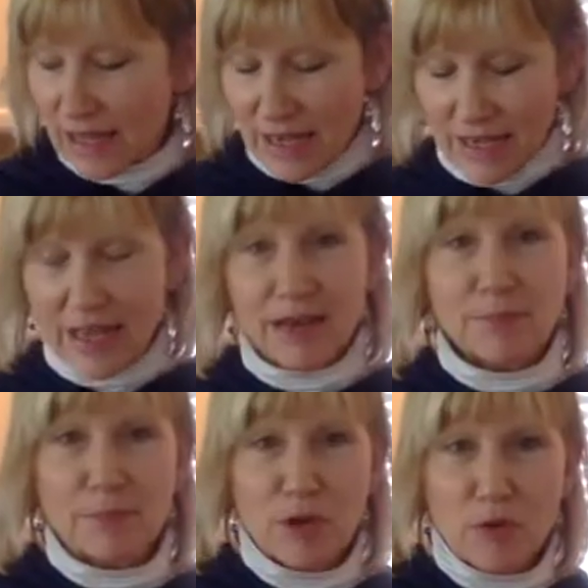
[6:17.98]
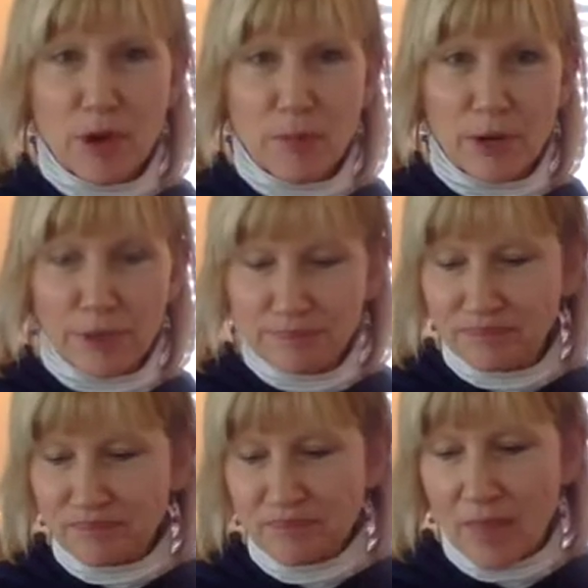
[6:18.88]
I cut up some cucumber
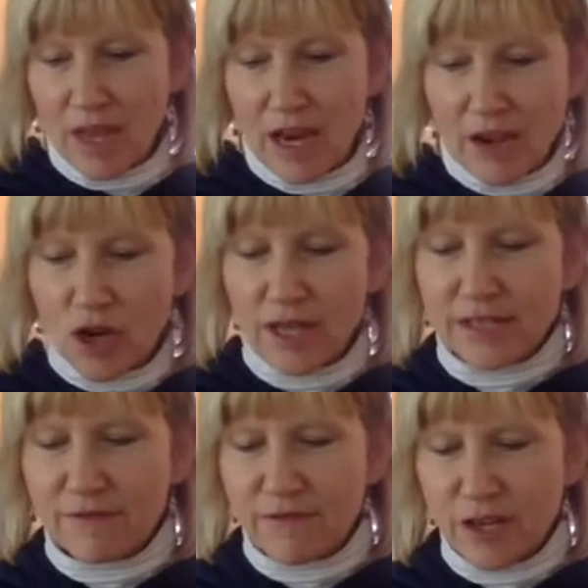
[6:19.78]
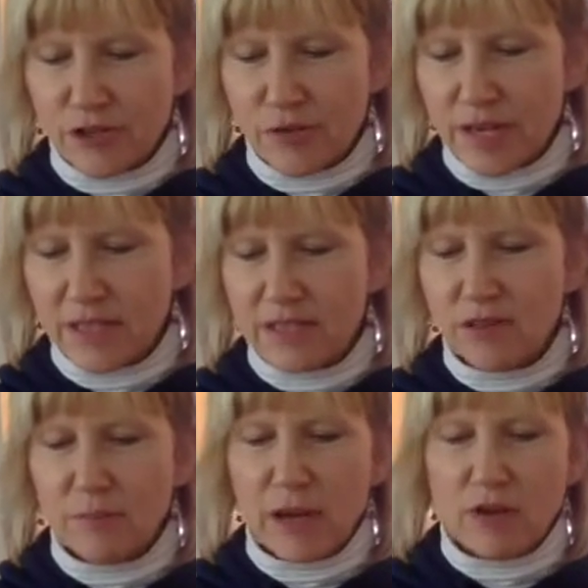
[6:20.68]
and I got some fresh greens.
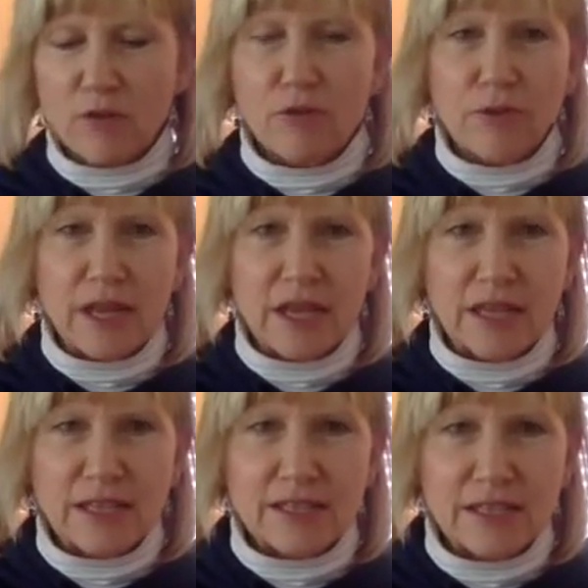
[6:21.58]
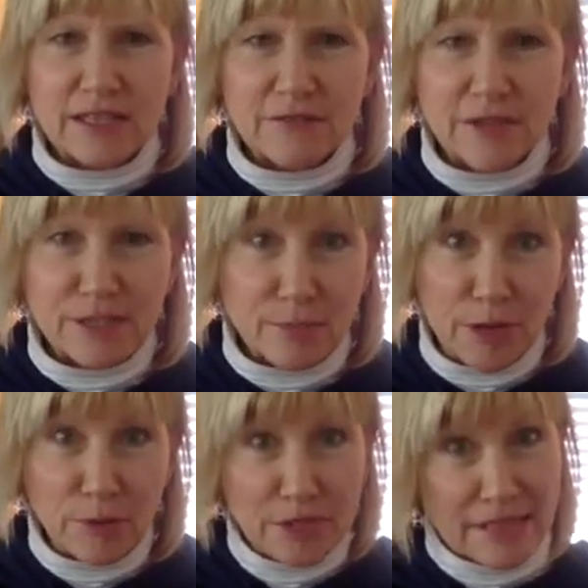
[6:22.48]
These are microgreens and different
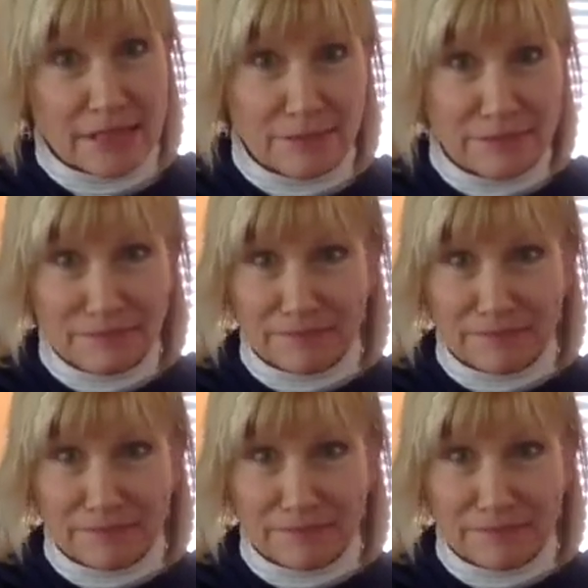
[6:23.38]
sprouts.